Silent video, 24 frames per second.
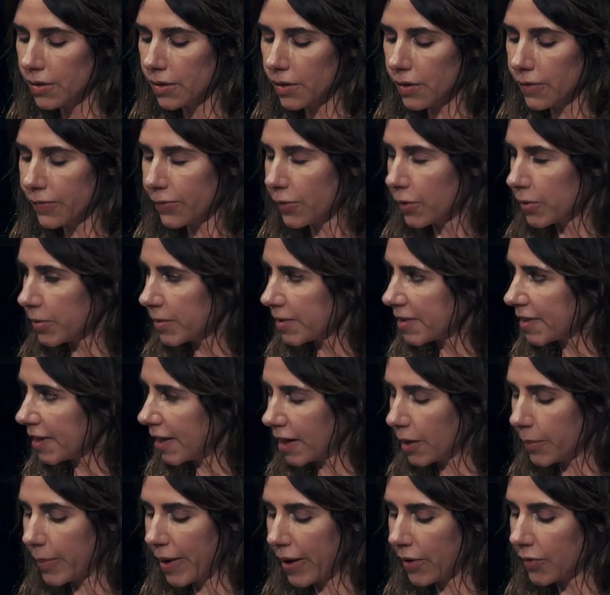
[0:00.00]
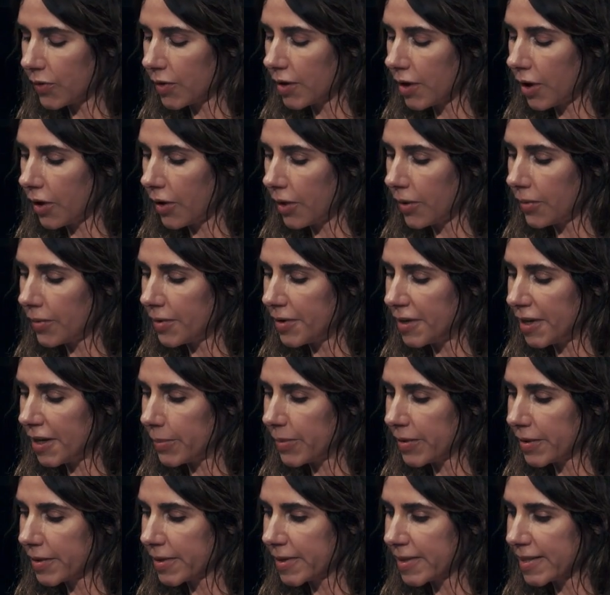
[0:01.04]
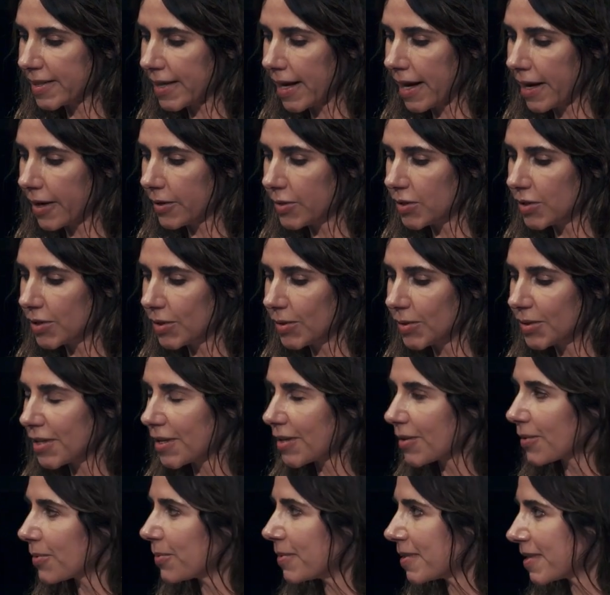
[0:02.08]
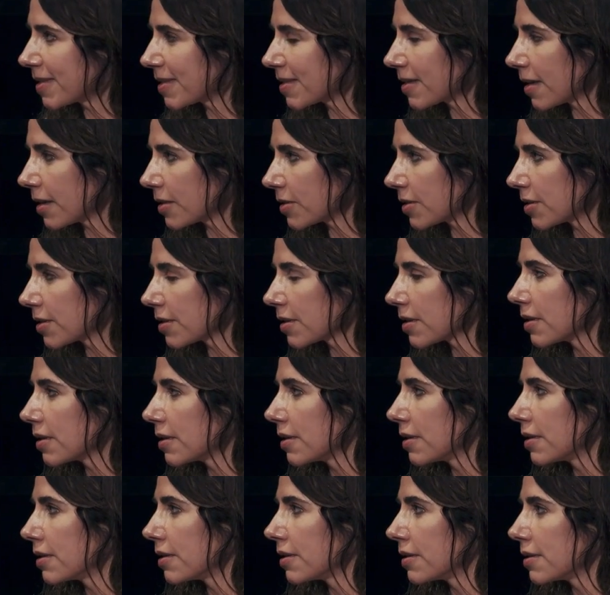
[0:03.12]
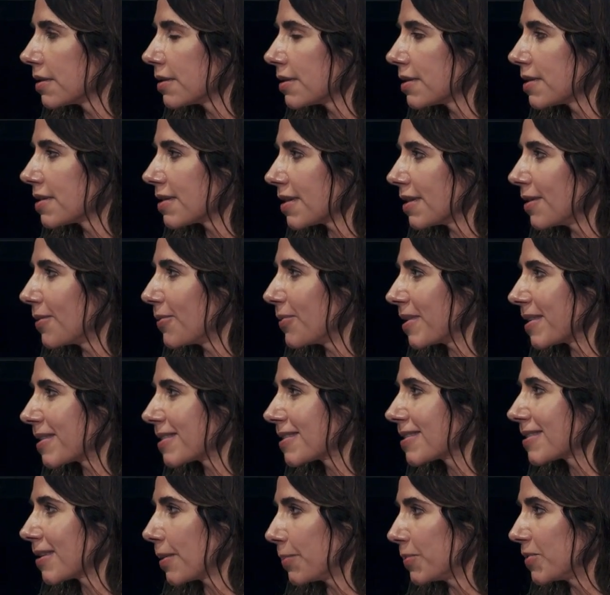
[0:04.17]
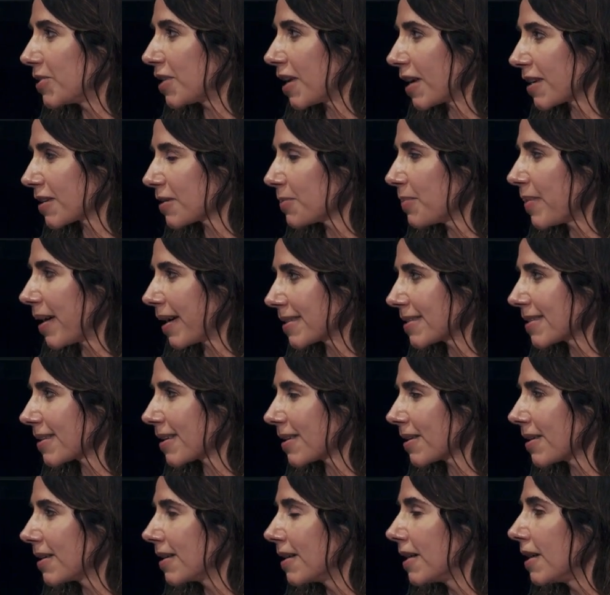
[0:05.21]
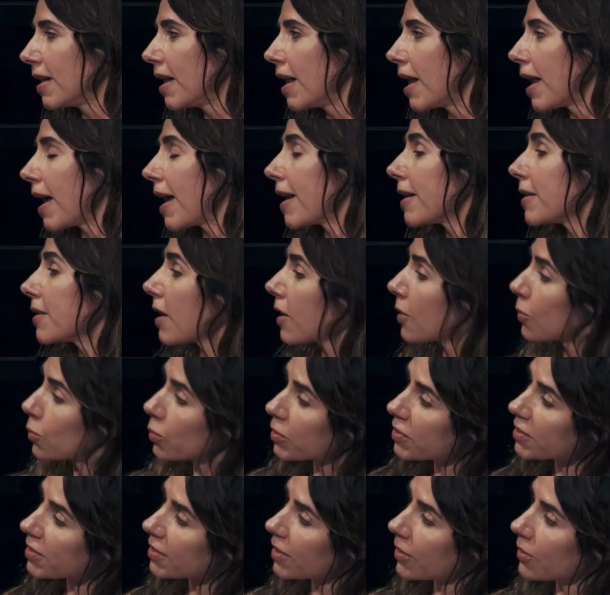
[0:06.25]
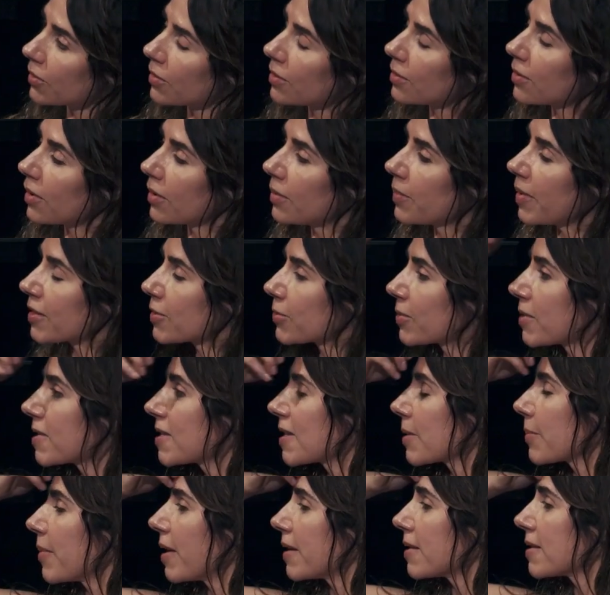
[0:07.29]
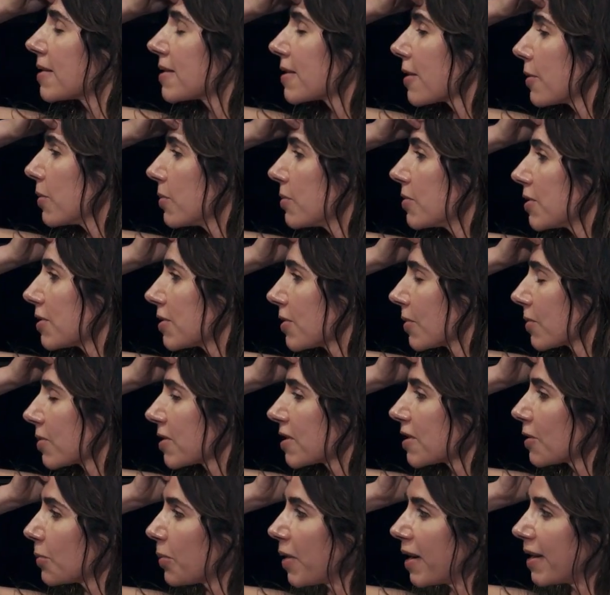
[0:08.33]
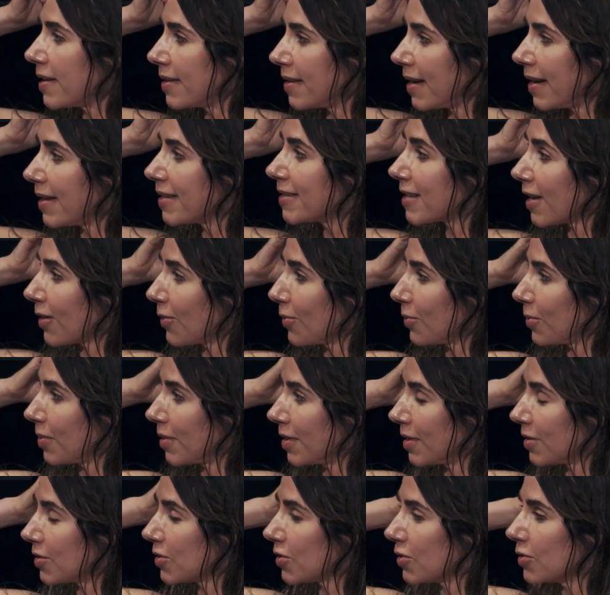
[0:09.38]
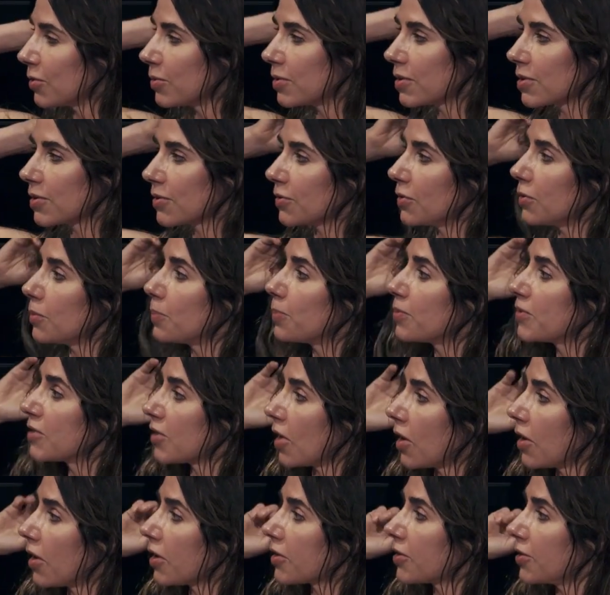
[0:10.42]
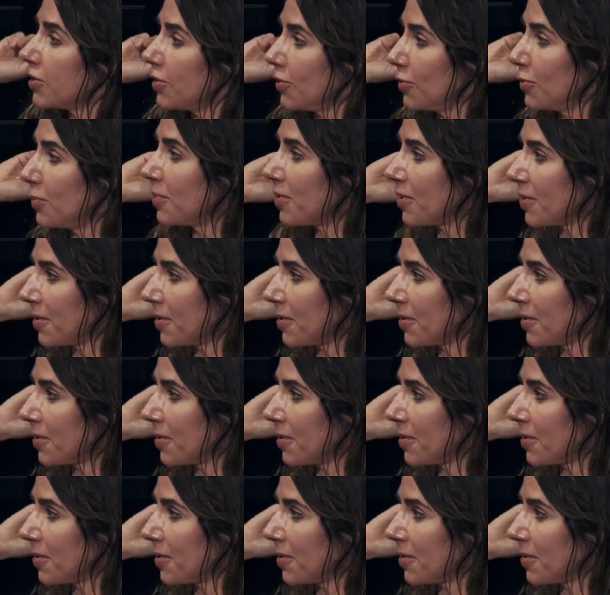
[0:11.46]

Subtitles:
of what you're saying about the irony, because how do you deal with such serious subject matter? And also, going back to what I was saying about the soldier songs, the way they dealt with it too was through dark humour.